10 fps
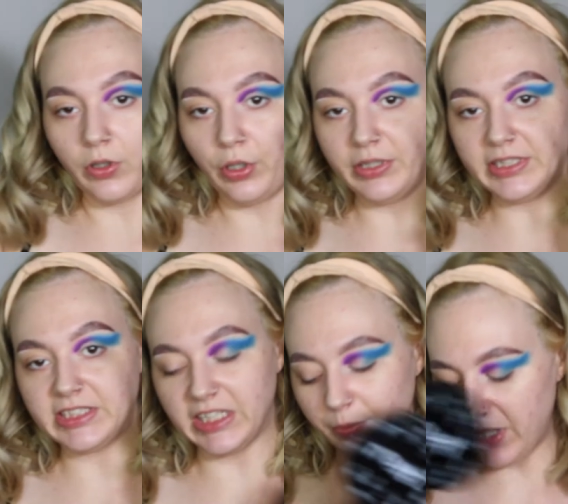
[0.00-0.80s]
On this
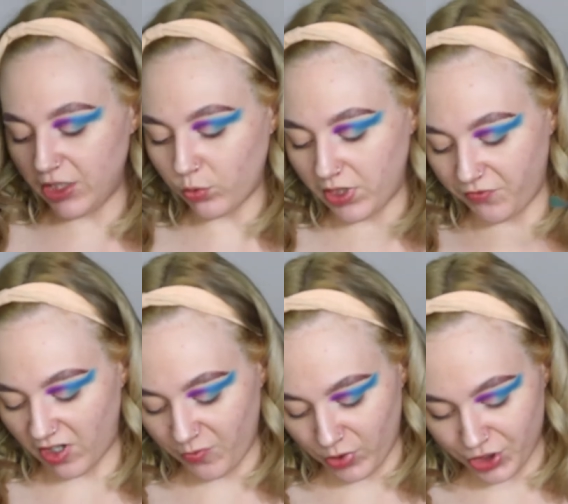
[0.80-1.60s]
Sigma E
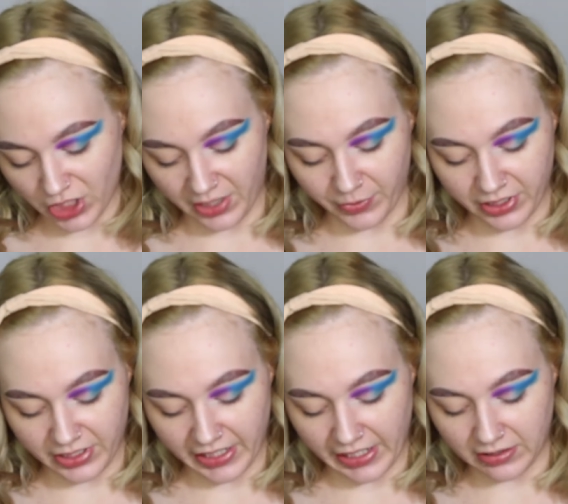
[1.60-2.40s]
twenty-five brush, I'm going to
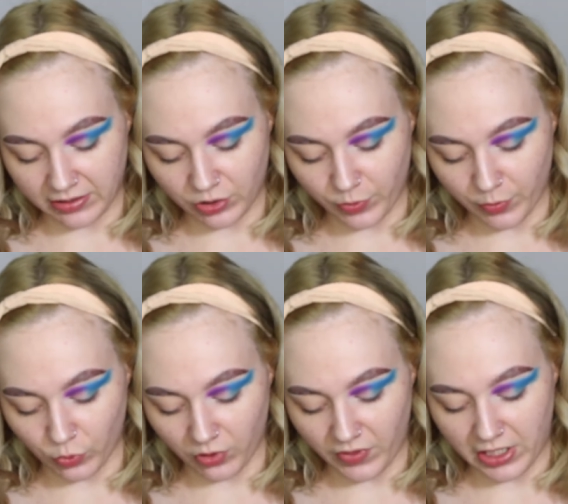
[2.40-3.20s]
take a little bit
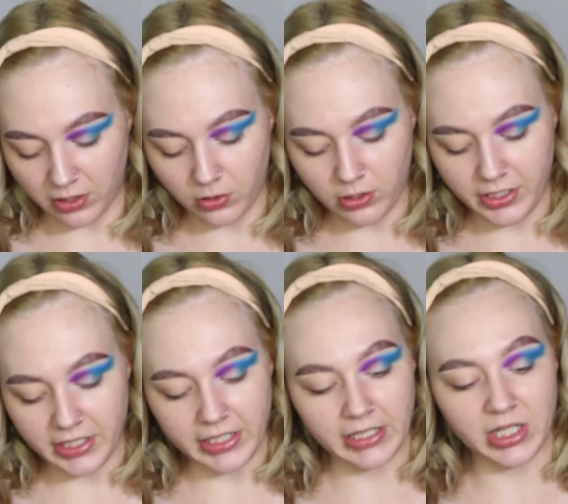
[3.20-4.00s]
more of
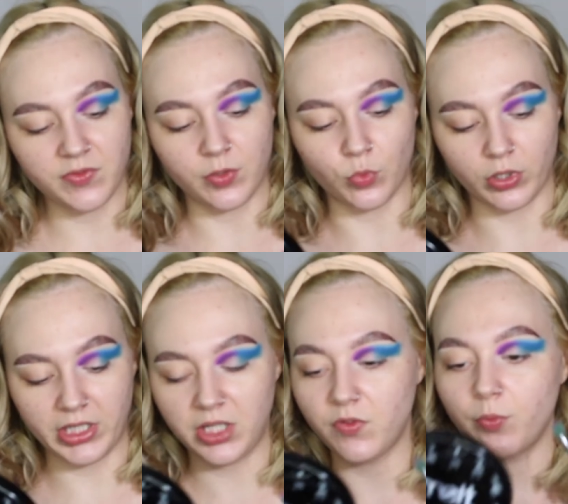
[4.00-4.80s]
Iconic and give it a more
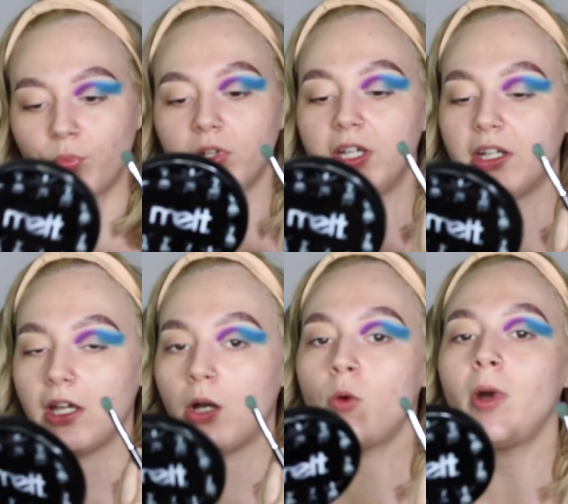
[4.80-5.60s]
even blend.
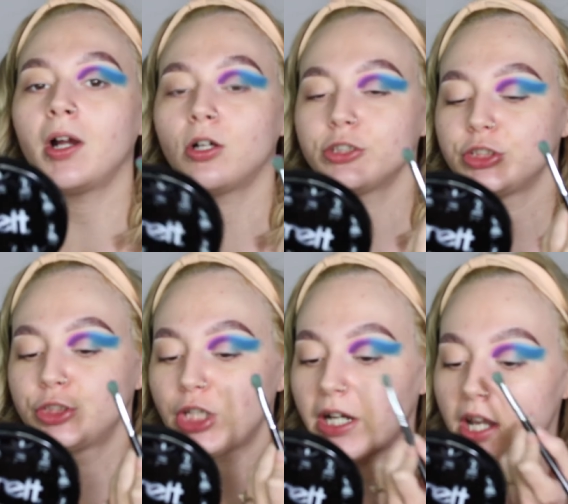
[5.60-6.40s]
Oh my gosh, the
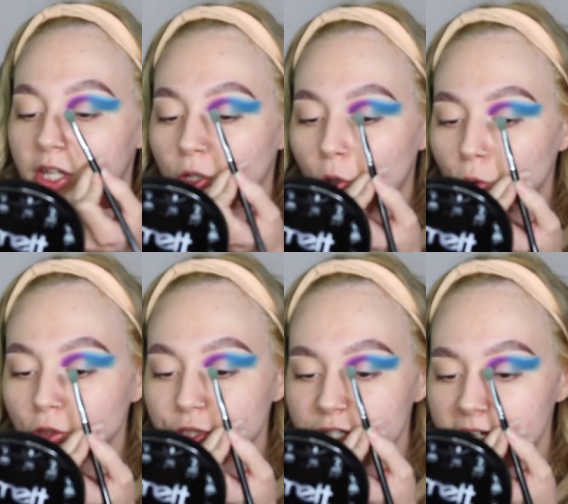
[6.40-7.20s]
shade is
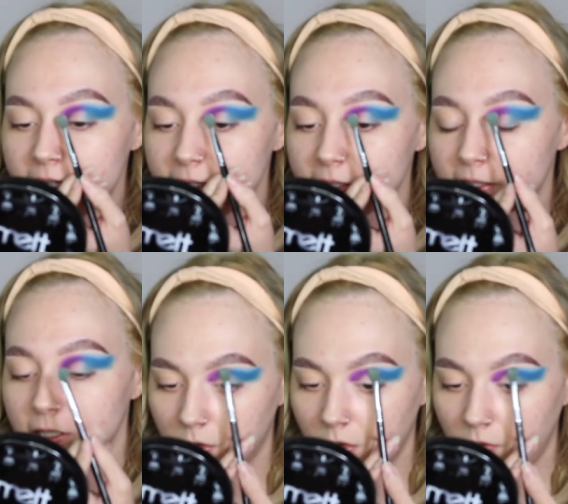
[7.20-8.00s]
gorgeous!
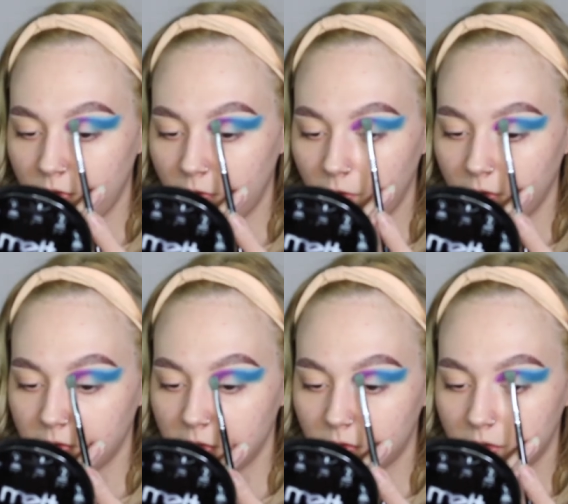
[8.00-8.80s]
I've never
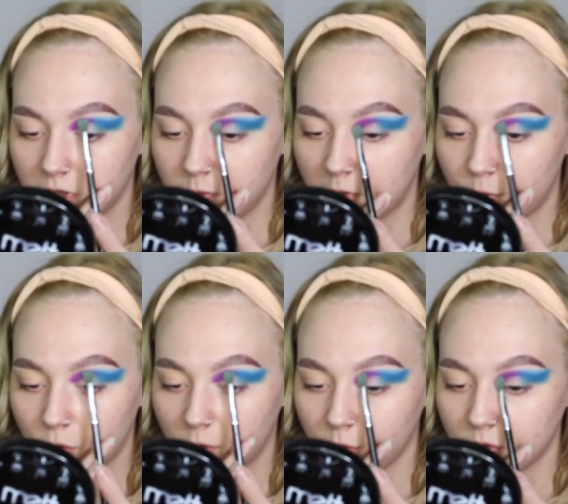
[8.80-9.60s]
really lost my
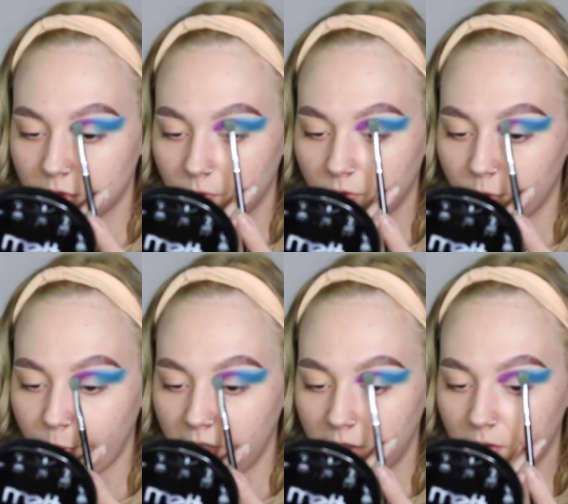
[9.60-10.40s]
marbles over a
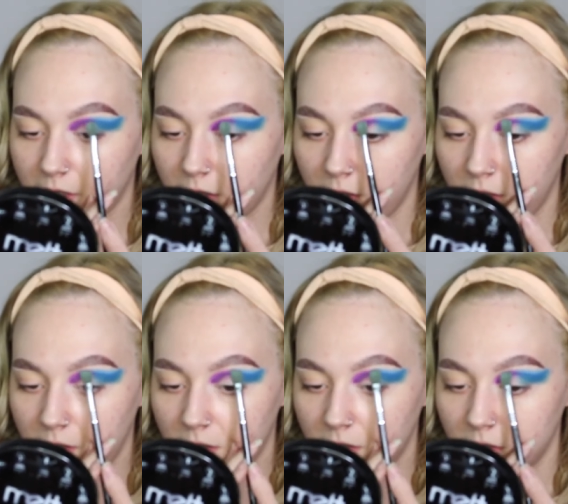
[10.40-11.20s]
pink like
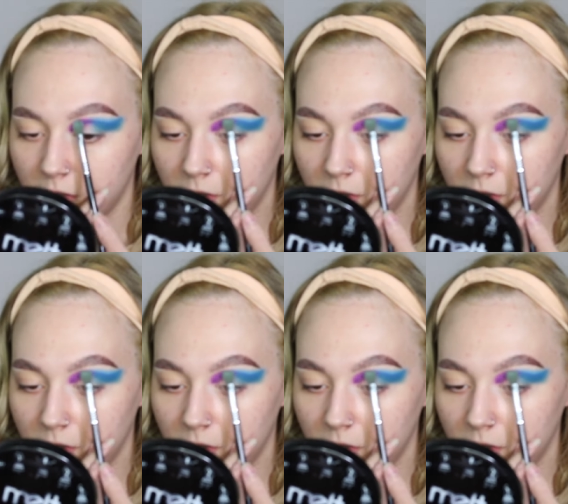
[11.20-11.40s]
this,